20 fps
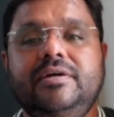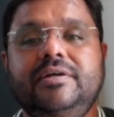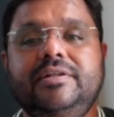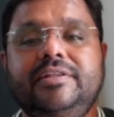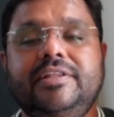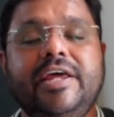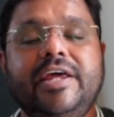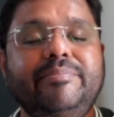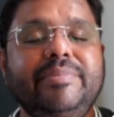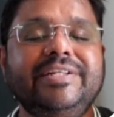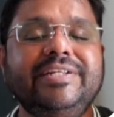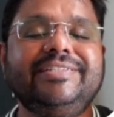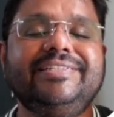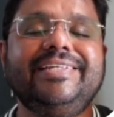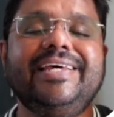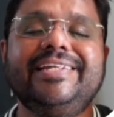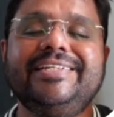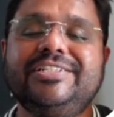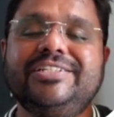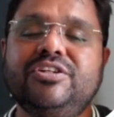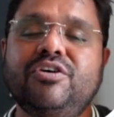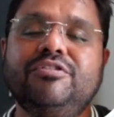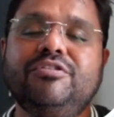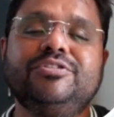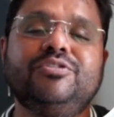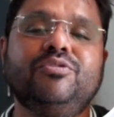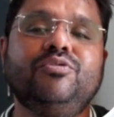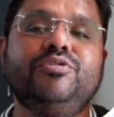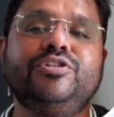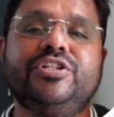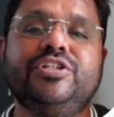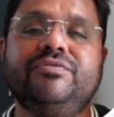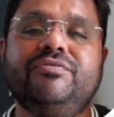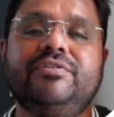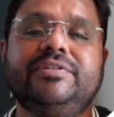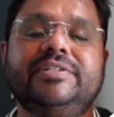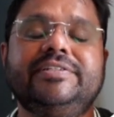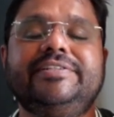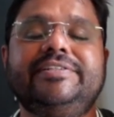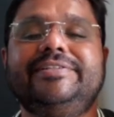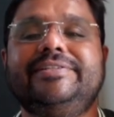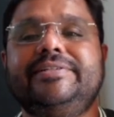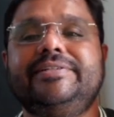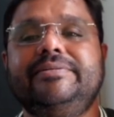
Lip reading: That means there is no solution for the system.